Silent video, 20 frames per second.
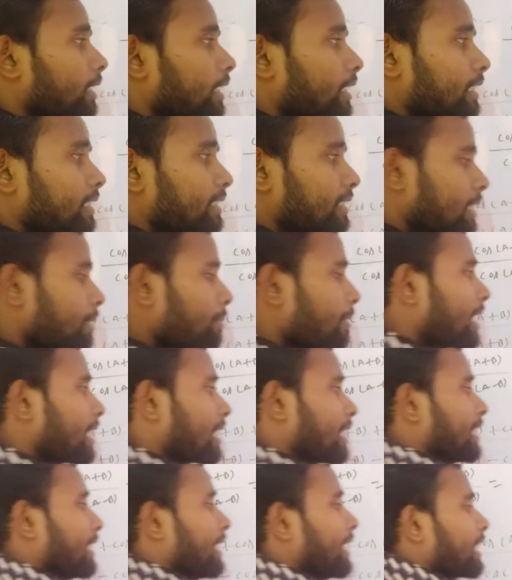
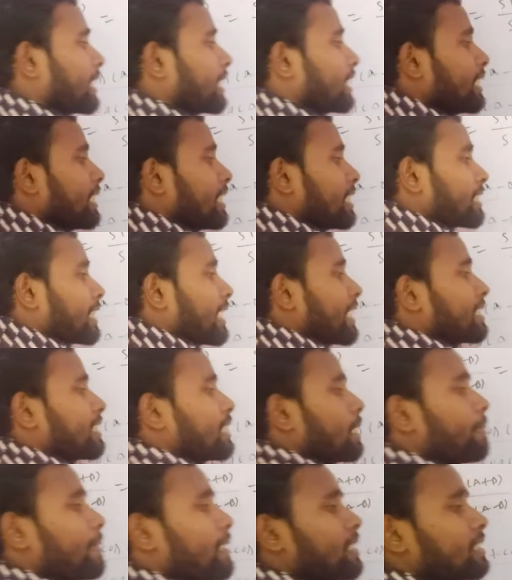Similarly, here sin
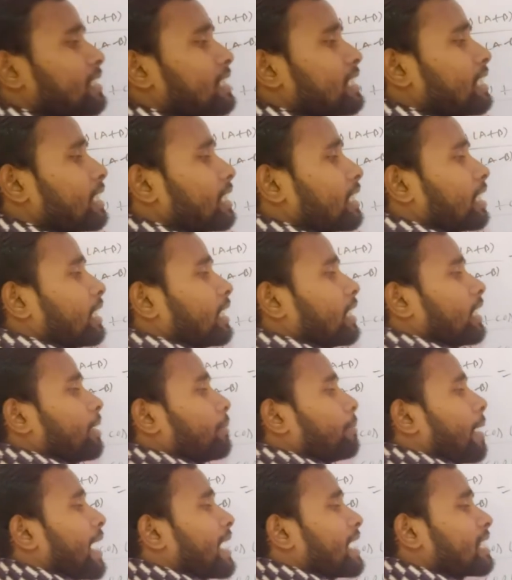c plus d
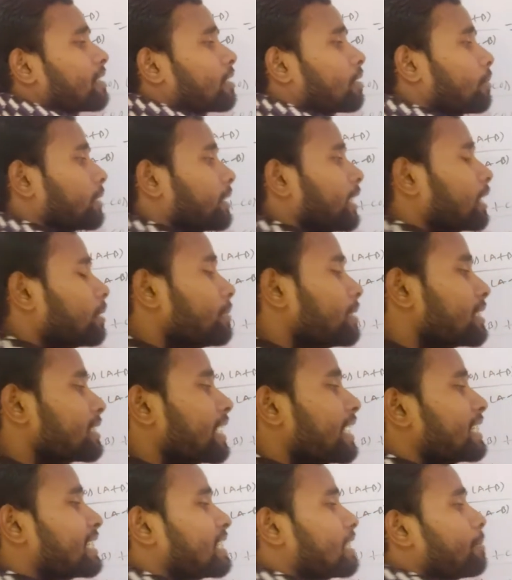minus, that means
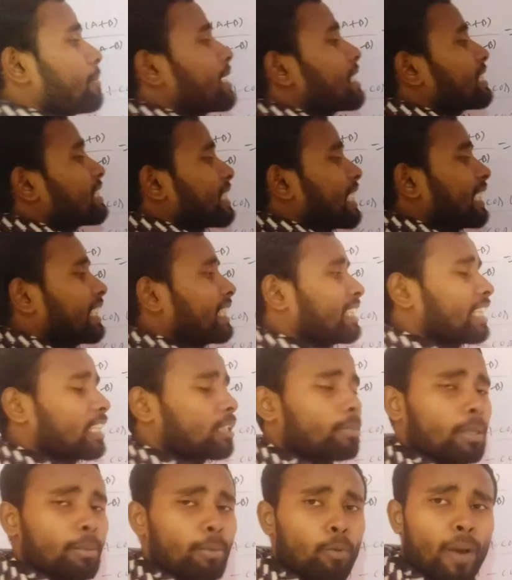sin c minus sin d, that
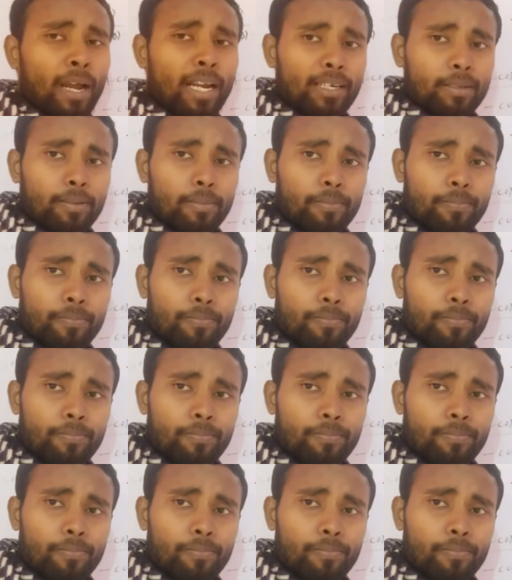will be what?